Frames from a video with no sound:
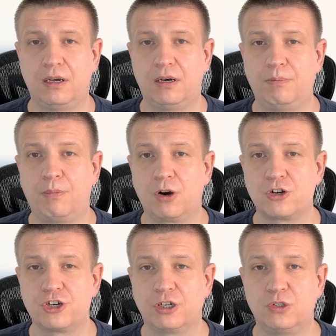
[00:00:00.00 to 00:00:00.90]

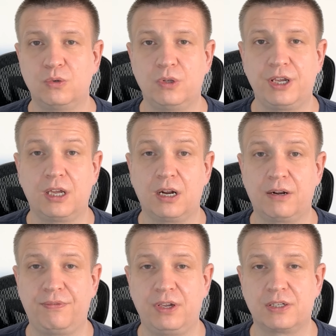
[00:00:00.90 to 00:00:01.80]
Merge tooling cannot
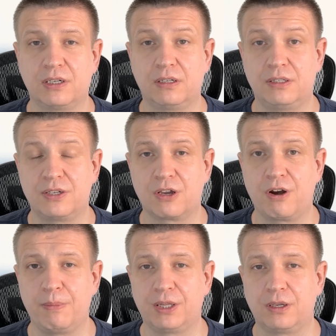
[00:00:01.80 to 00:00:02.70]
fix a
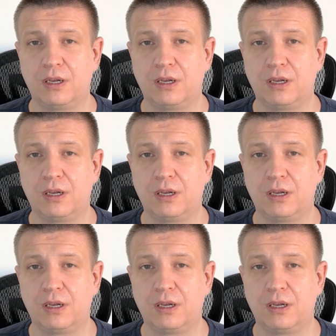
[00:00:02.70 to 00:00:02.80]
disagreement.